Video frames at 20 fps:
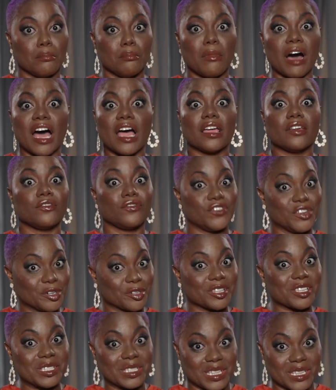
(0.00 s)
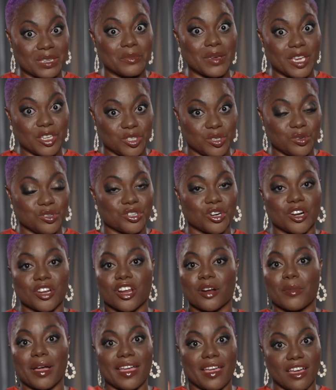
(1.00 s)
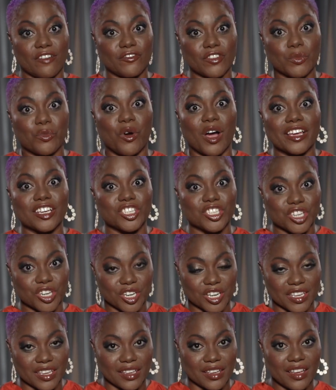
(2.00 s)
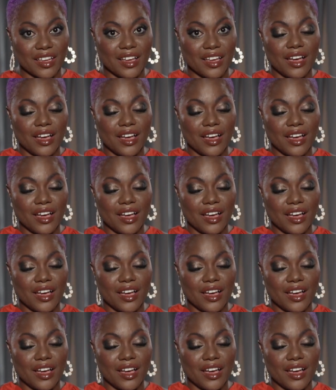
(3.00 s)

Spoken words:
my Fearlessly Made You journey or my FMY journey,